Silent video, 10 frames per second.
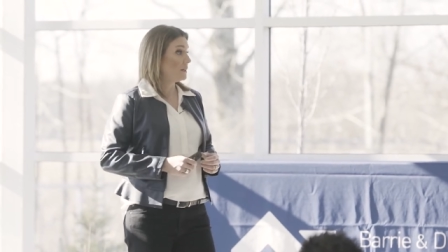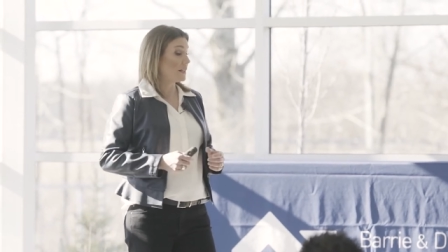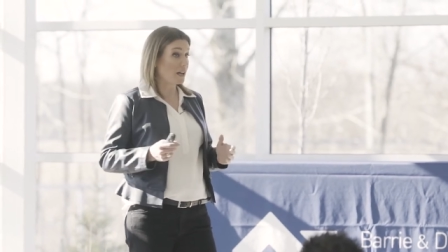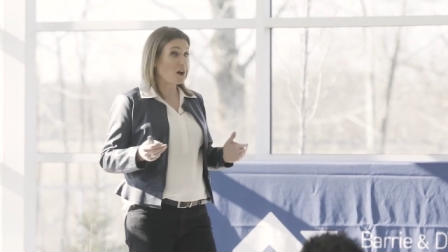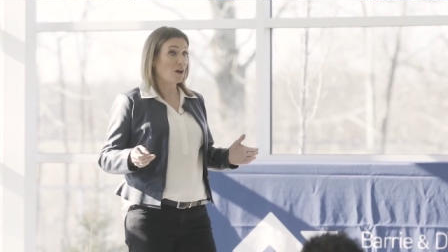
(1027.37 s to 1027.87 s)

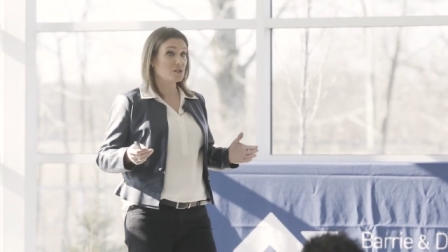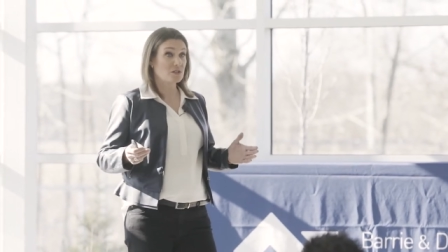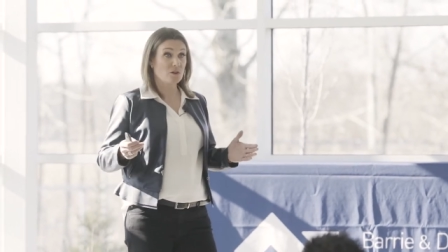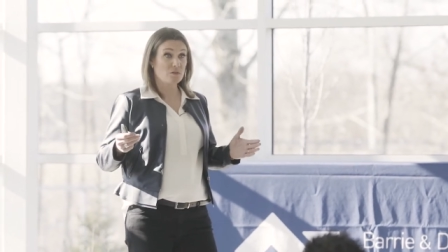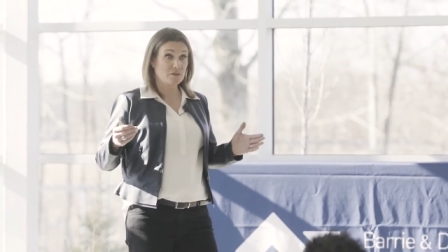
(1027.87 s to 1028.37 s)
That
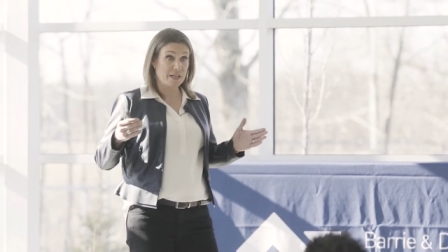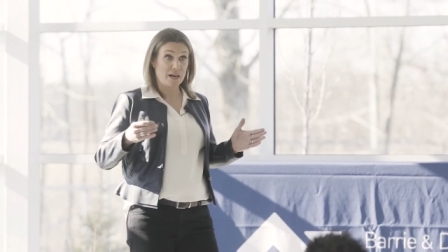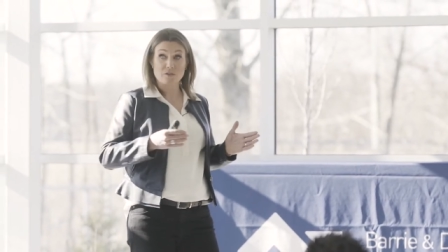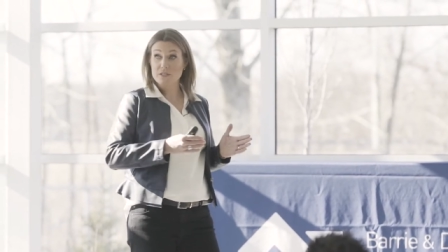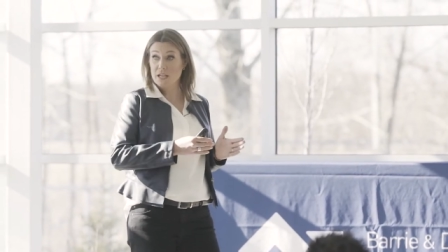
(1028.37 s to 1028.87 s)
also
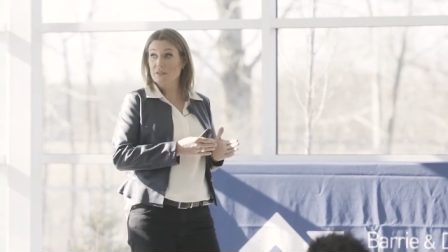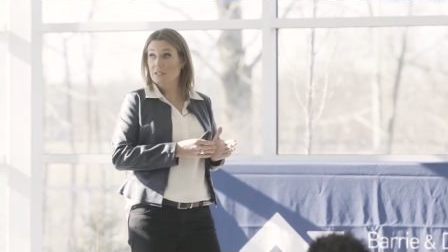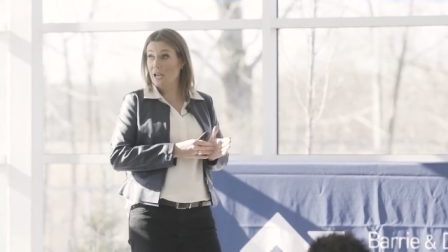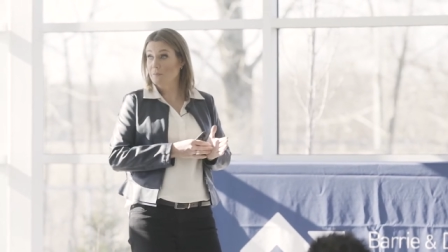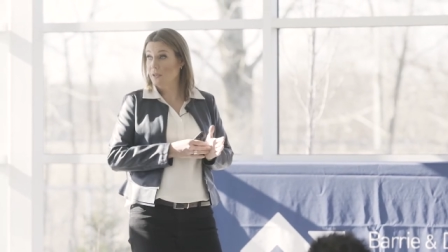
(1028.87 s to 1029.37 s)
narrows down the
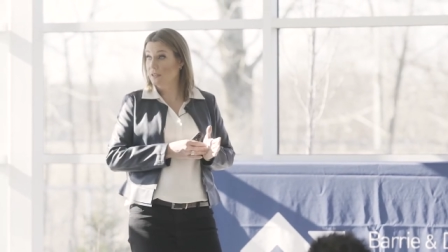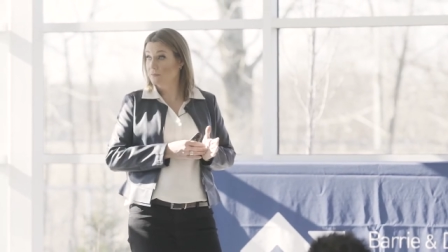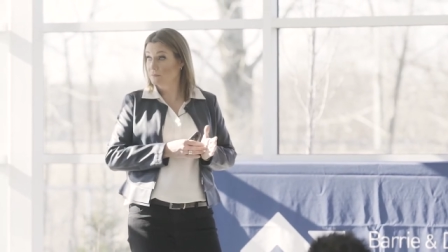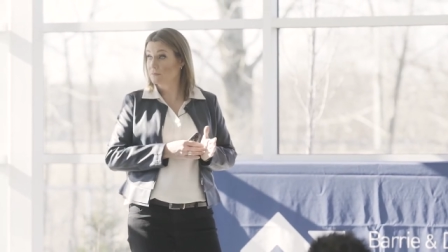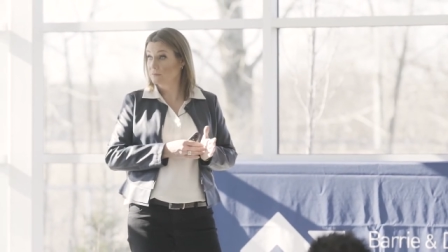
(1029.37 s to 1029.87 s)
timeline.